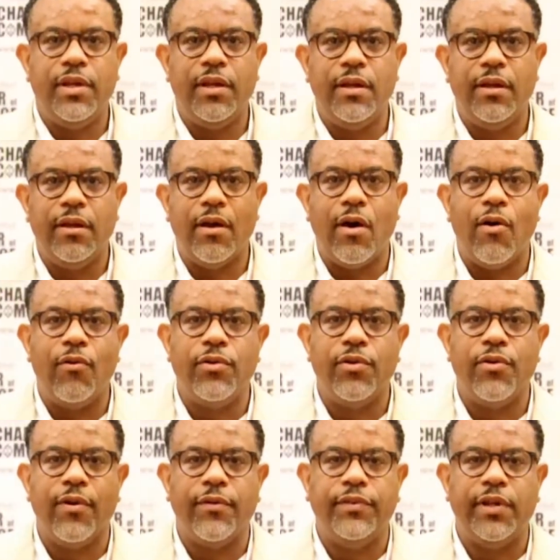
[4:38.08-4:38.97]
the
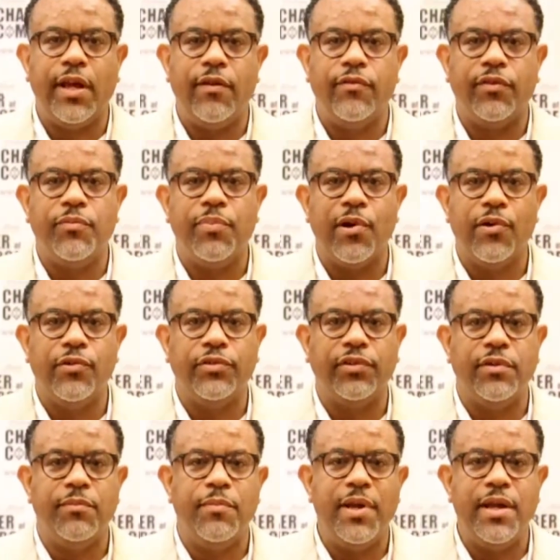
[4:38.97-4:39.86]
owner of David
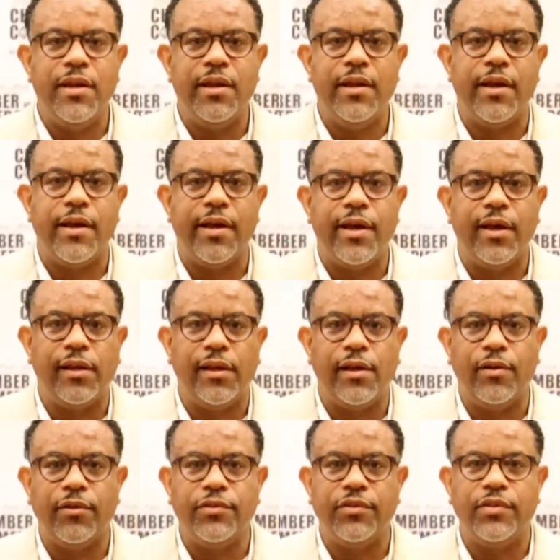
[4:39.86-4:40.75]
Person Media,
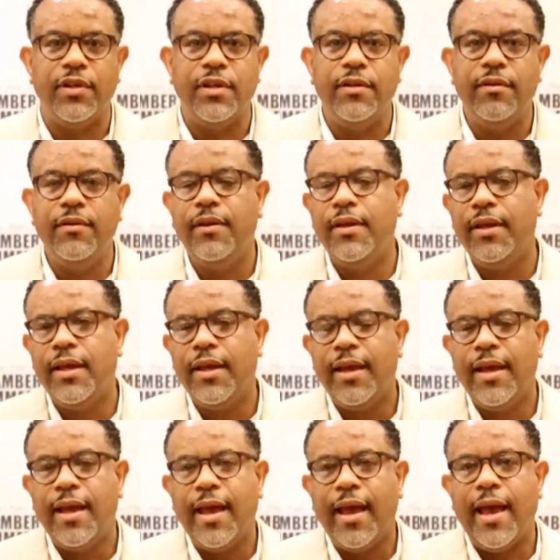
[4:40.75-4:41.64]
LLC
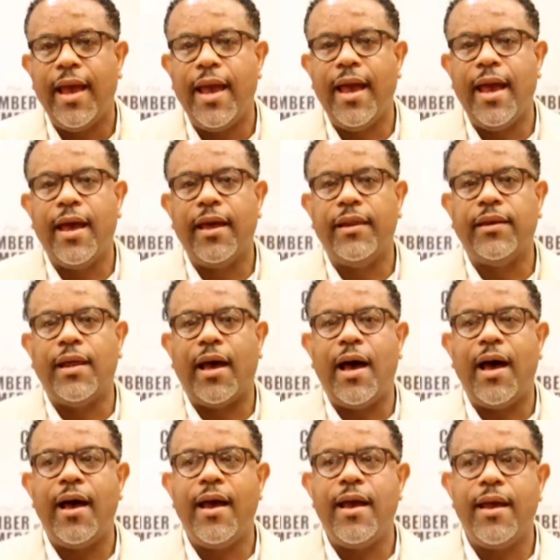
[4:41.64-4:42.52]
and
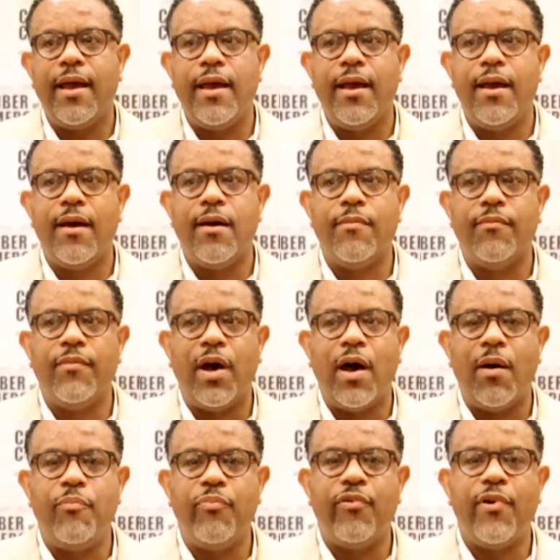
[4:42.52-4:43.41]
I am
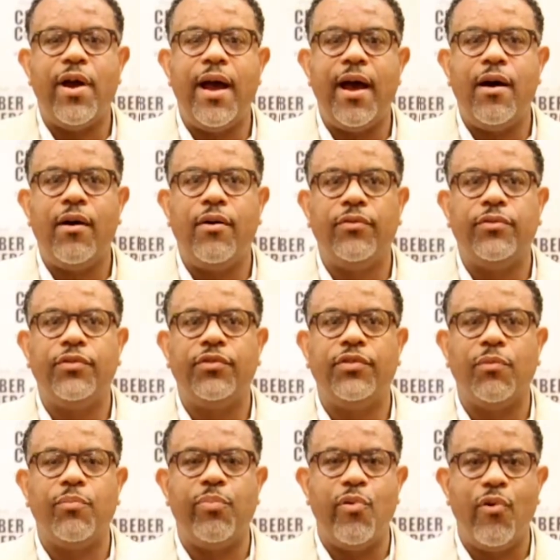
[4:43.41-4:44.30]
a proud
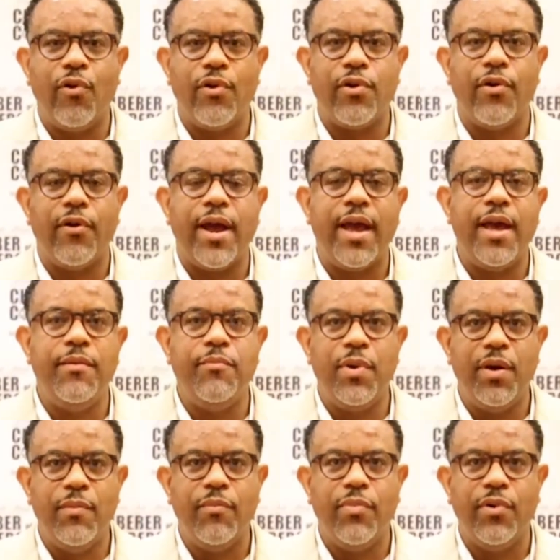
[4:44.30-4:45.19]
supporter
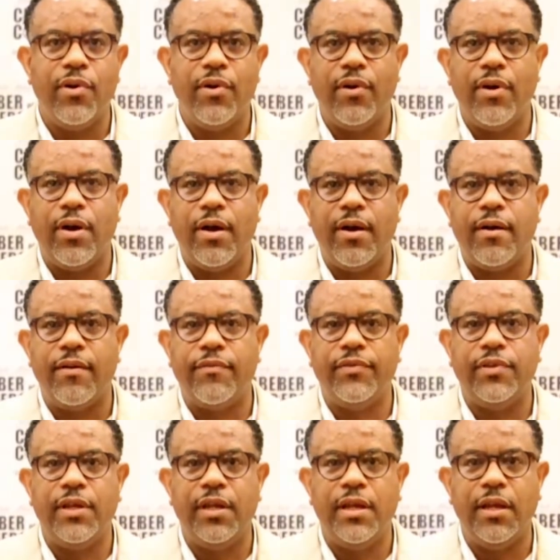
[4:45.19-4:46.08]
and member
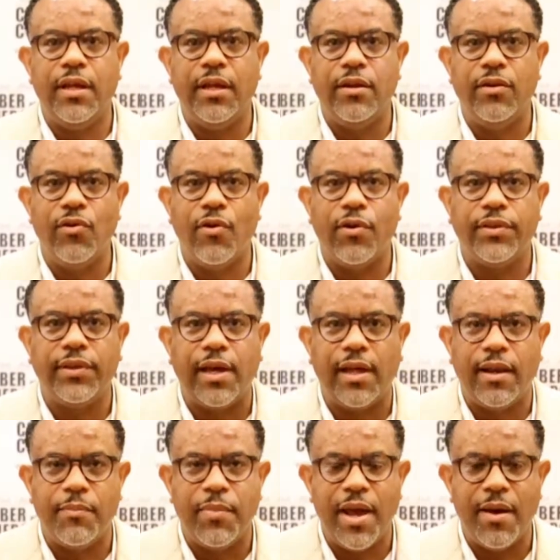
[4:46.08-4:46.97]
of the North
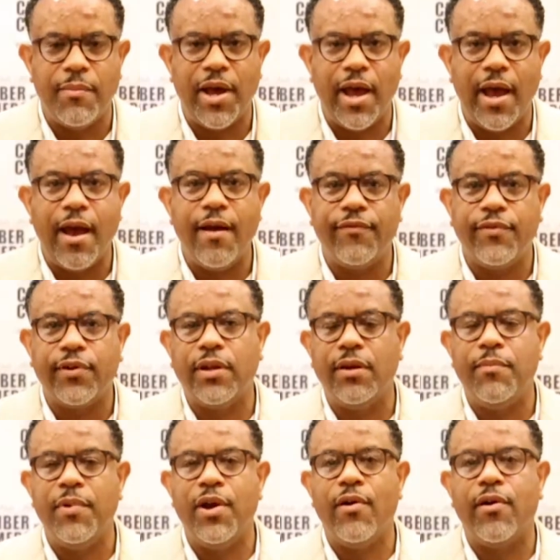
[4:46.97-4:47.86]
Alabama
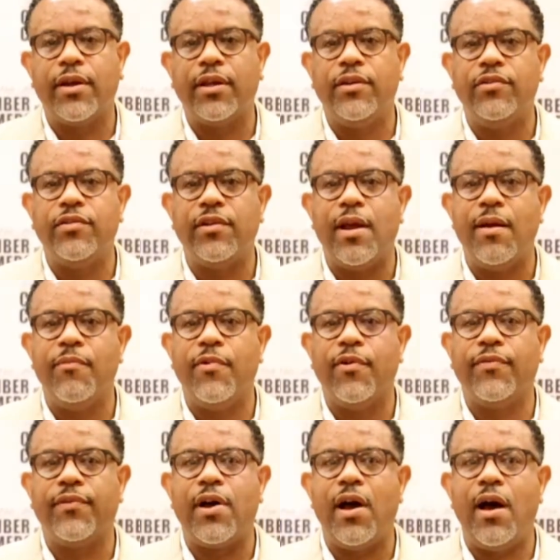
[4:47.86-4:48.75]
African American
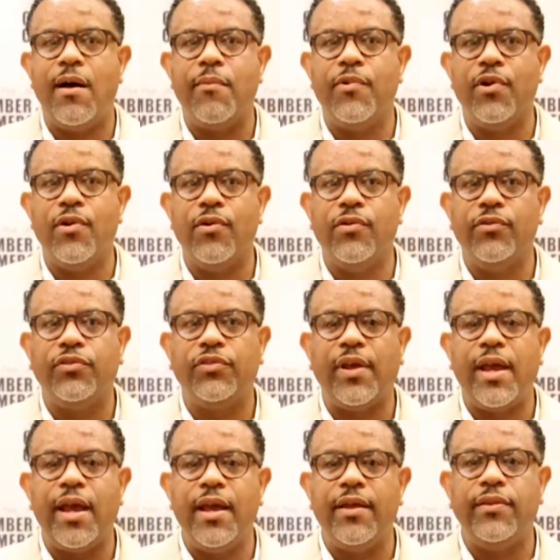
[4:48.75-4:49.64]
Chamber of
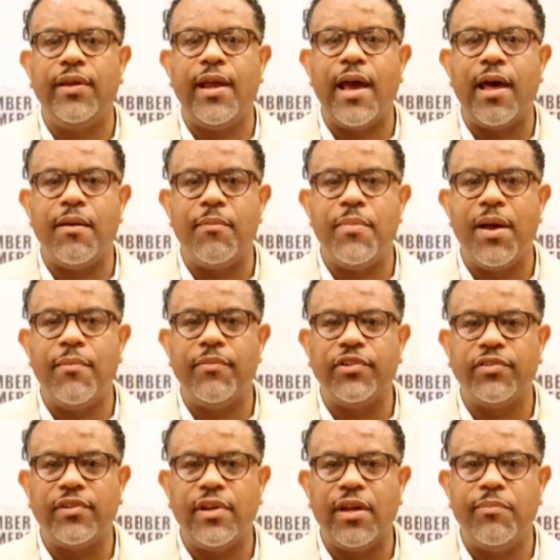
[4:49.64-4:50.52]
Commerce and the
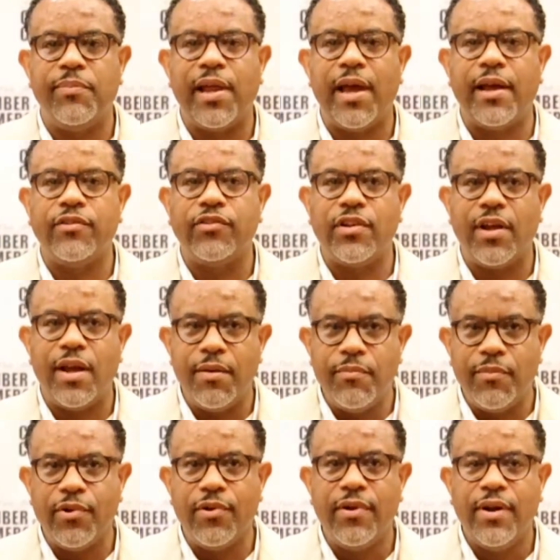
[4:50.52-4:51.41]
Alabama State Black
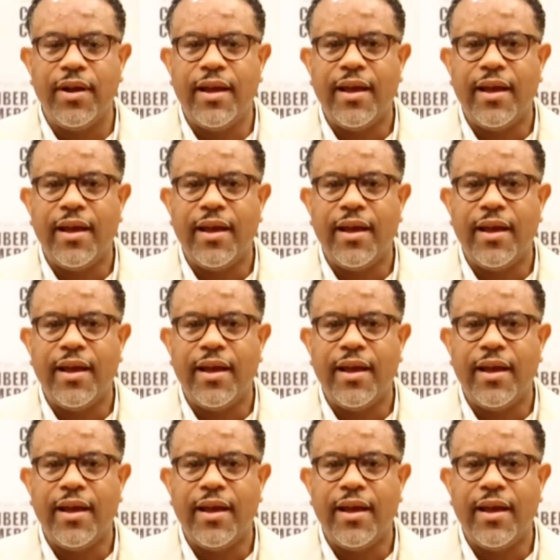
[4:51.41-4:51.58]
Chamber.